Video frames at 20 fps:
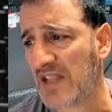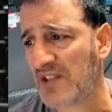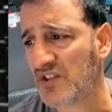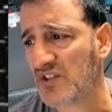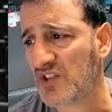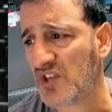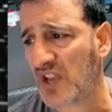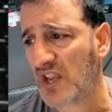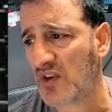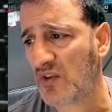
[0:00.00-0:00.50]

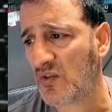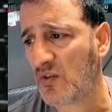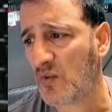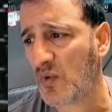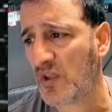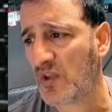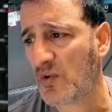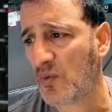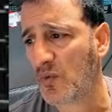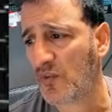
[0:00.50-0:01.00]
and channel,
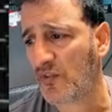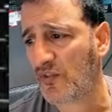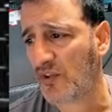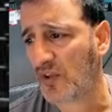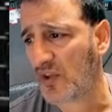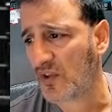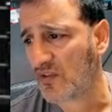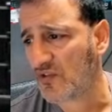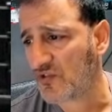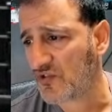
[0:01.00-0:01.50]
where you want to
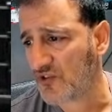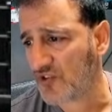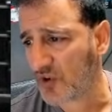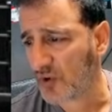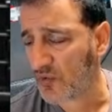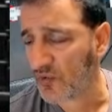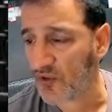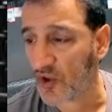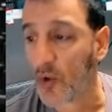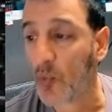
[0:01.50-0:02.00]
say
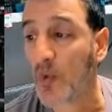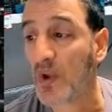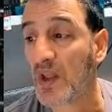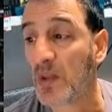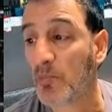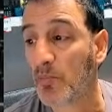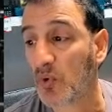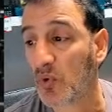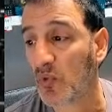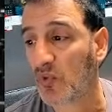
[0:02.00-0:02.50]
show zone when
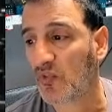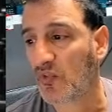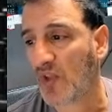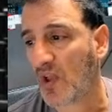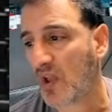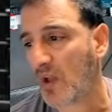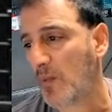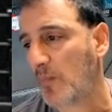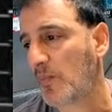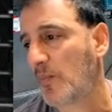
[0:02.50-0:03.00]
it boots
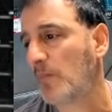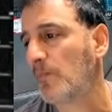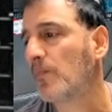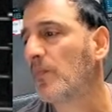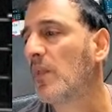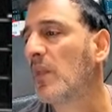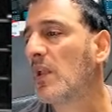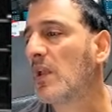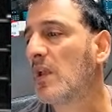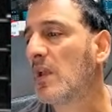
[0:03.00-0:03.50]
up.
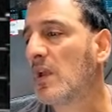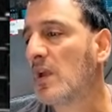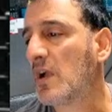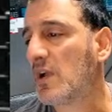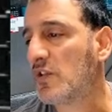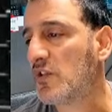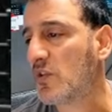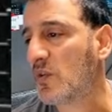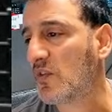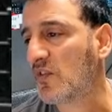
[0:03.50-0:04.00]

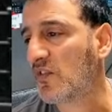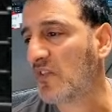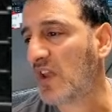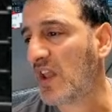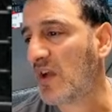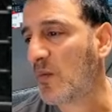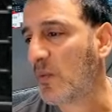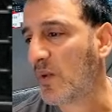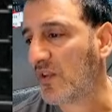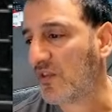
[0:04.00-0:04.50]
You can
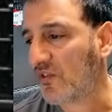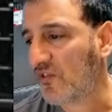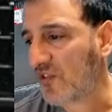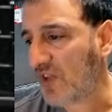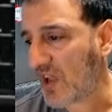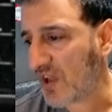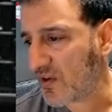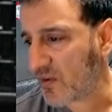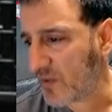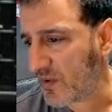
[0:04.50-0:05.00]
select which
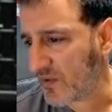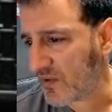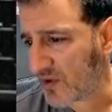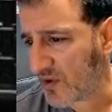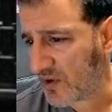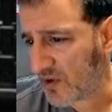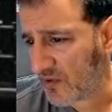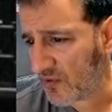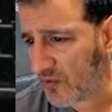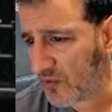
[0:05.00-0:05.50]
channel it's
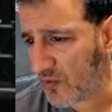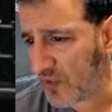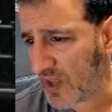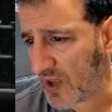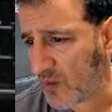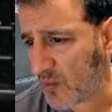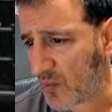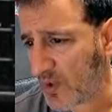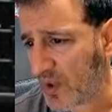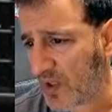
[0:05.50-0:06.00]
going to do
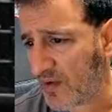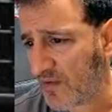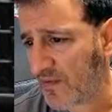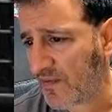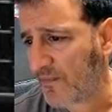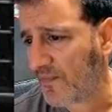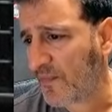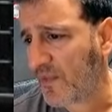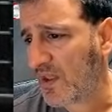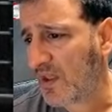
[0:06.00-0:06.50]
that
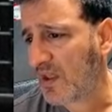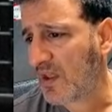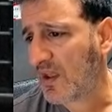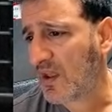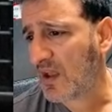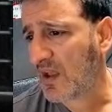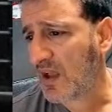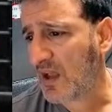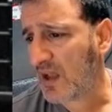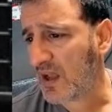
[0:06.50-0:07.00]
with.
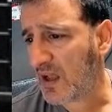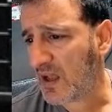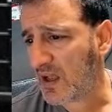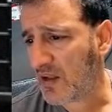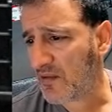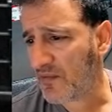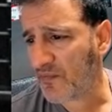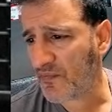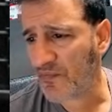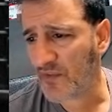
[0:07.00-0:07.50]

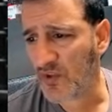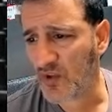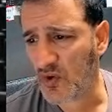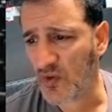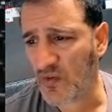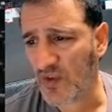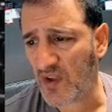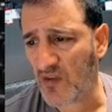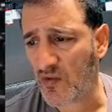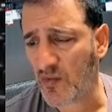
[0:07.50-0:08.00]
Uh,
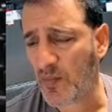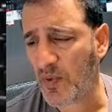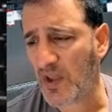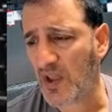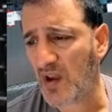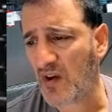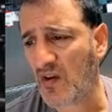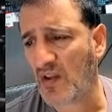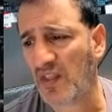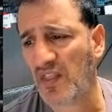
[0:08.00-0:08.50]
UV
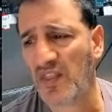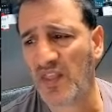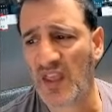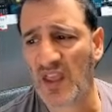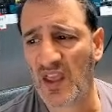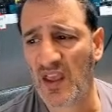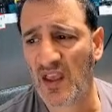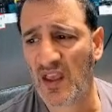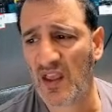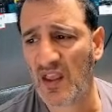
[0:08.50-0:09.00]
repeater, I
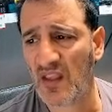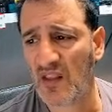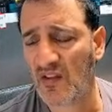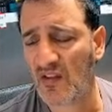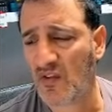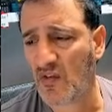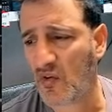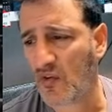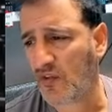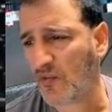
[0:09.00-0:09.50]
think,
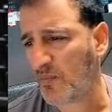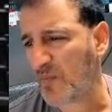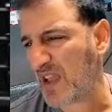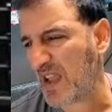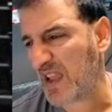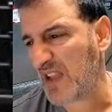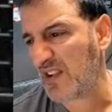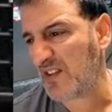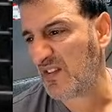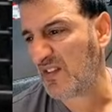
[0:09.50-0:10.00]
is
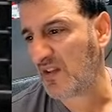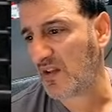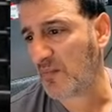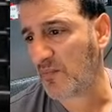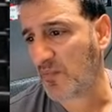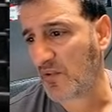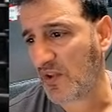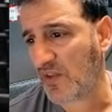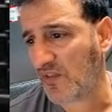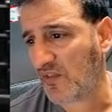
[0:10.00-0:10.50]
crossband.
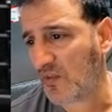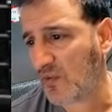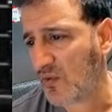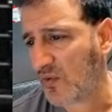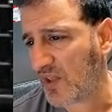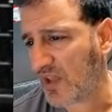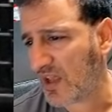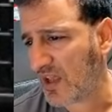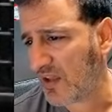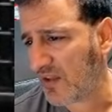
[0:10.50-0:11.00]
I'm pretty
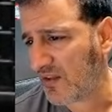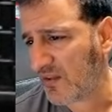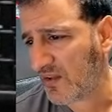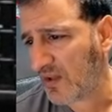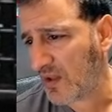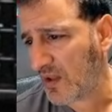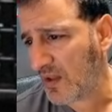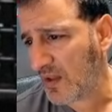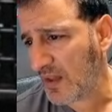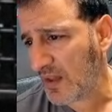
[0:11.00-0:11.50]
sure that
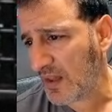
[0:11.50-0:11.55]
is